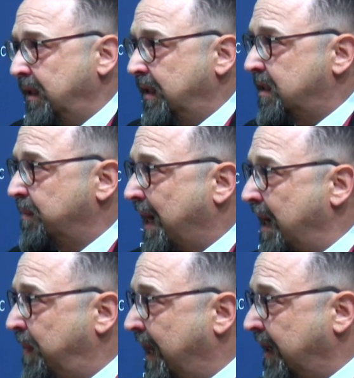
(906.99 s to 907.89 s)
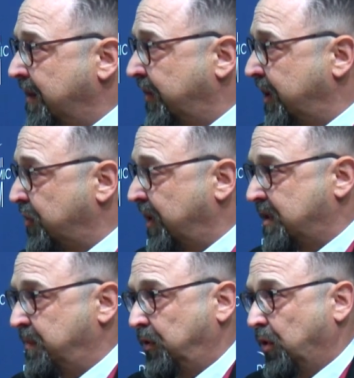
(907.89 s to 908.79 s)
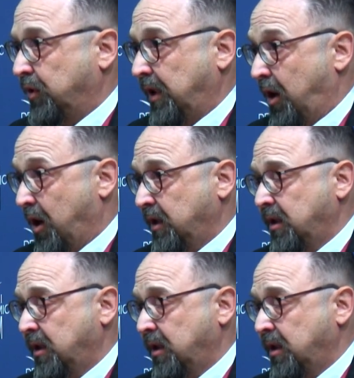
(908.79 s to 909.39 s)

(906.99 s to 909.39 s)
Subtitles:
It's a pipeline in the region that has been talked a lot